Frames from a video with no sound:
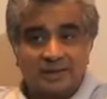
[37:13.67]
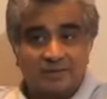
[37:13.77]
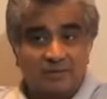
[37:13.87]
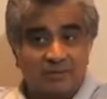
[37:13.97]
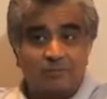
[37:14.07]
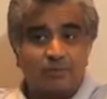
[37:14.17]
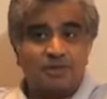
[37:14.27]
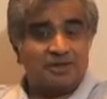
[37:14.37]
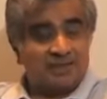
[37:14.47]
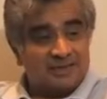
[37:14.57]
you ever
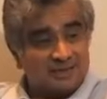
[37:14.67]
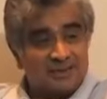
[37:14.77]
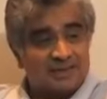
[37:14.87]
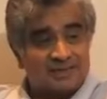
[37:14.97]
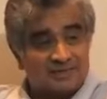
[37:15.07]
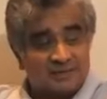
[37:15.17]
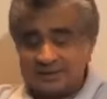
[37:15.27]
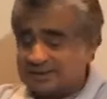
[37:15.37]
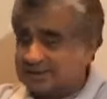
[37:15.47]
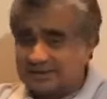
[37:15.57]
push a judge into that
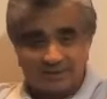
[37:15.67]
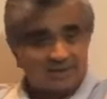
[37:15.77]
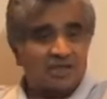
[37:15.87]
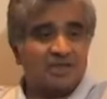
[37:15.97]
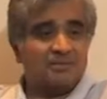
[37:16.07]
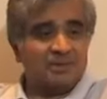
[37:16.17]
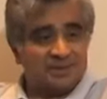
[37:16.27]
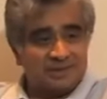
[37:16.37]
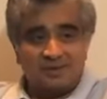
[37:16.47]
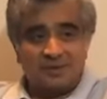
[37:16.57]
situation, he will shut up and
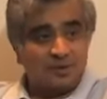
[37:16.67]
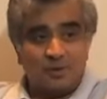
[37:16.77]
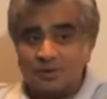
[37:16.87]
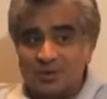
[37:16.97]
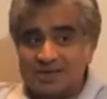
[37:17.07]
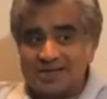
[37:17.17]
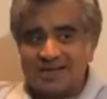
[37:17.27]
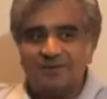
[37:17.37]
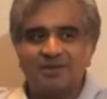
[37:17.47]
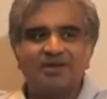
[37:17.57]
hear you and go and do
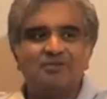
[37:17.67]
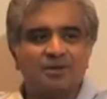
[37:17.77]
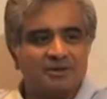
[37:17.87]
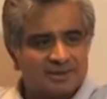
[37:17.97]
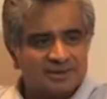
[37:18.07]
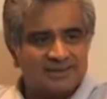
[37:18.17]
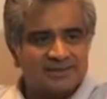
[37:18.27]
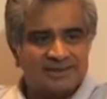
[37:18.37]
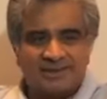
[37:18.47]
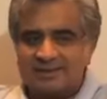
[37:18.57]
exactly what he wants.
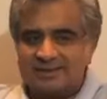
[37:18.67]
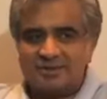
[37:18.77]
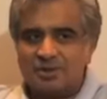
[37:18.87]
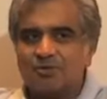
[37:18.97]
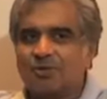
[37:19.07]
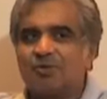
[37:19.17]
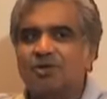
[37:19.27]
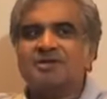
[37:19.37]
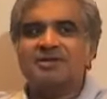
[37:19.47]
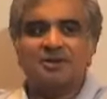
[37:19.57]
And that's not what you
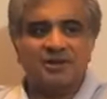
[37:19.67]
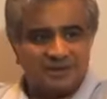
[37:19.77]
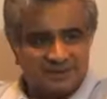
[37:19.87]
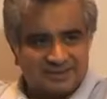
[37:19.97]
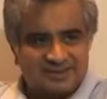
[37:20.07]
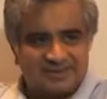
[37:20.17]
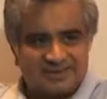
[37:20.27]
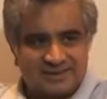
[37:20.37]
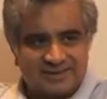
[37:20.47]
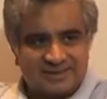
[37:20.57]
want as a lawyer.
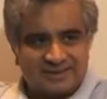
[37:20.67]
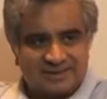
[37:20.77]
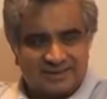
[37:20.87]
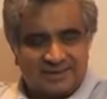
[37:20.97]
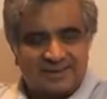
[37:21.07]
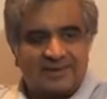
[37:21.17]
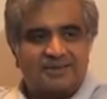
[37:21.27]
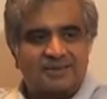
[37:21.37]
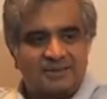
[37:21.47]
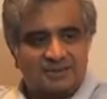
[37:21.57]

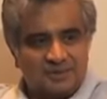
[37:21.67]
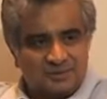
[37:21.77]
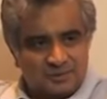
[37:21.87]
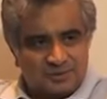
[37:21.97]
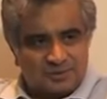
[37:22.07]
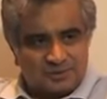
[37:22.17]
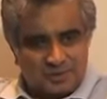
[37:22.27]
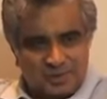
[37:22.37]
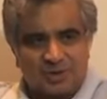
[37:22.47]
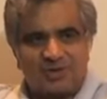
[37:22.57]
So you have to, you have to
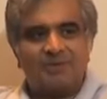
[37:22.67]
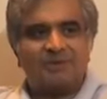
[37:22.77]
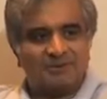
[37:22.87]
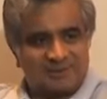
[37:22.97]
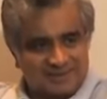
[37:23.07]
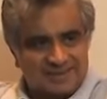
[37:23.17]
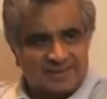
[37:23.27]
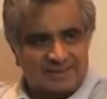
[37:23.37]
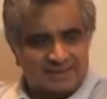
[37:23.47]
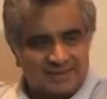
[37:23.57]
draw them out
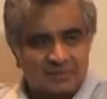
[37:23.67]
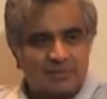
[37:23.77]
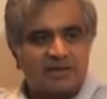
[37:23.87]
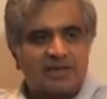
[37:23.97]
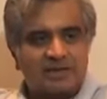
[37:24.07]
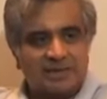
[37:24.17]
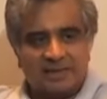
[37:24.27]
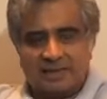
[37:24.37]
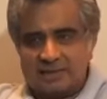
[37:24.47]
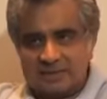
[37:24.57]
and see what they are
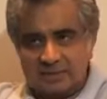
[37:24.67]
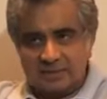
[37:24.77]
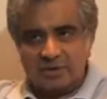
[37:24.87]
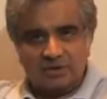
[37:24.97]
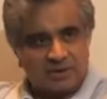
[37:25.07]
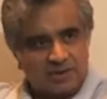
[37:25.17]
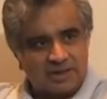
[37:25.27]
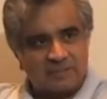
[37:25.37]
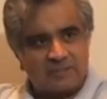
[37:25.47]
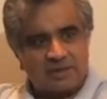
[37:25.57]
thinking, see what you are
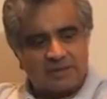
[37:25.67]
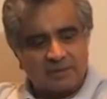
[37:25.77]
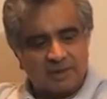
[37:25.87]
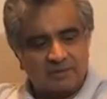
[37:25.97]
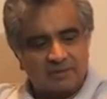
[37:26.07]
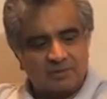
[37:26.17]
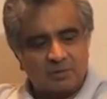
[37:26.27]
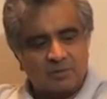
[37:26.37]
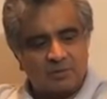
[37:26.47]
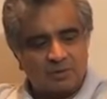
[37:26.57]
thinking, bring them around
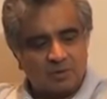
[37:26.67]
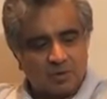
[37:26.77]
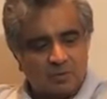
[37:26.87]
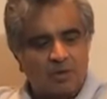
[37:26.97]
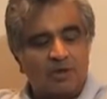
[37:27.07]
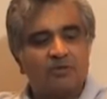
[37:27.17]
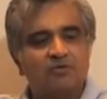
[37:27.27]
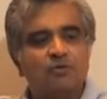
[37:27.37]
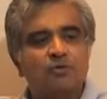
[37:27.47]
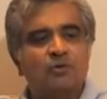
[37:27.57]
to your point of
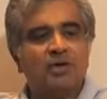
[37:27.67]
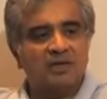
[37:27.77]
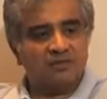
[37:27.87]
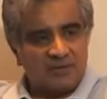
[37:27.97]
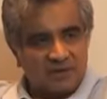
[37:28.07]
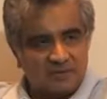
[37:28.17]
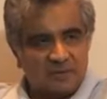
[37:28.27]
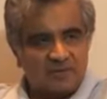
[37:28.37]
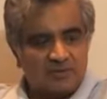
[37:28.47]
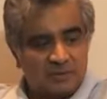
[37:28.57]
view as far as
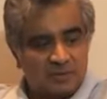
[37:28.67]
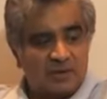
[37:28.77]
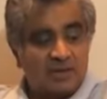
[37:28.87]
possible.